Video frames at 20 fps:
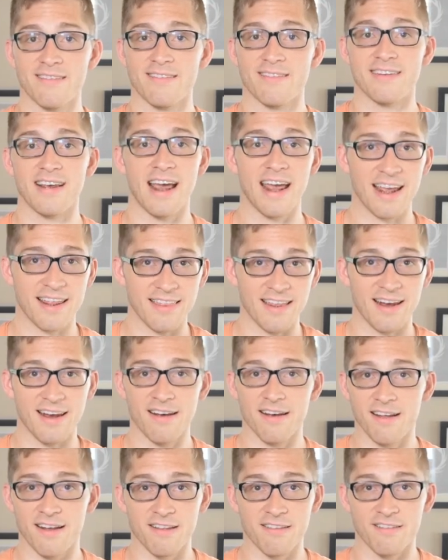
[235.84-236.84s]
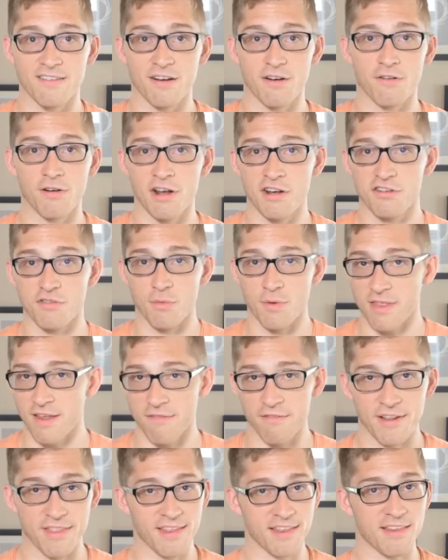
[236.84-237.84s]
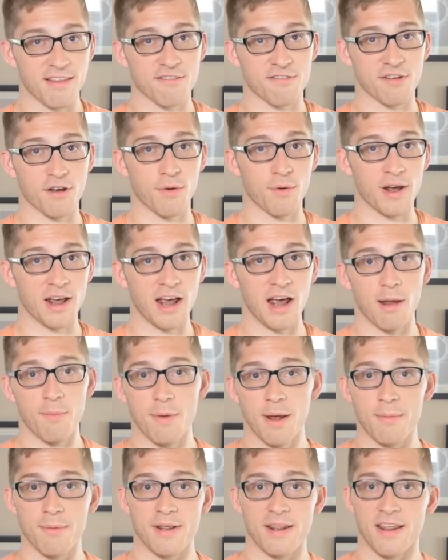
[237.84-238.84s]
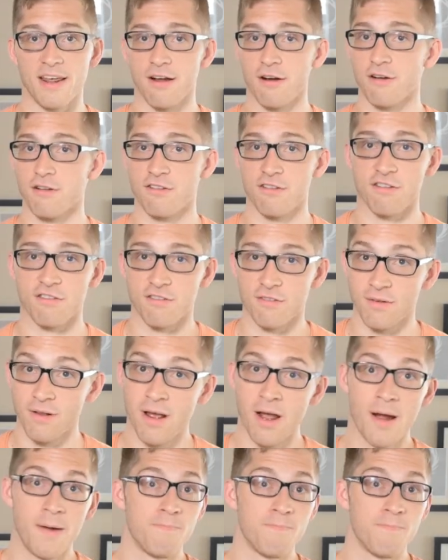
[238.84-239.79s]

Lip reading: take that into consideration with everything that's going on. Maybe they're just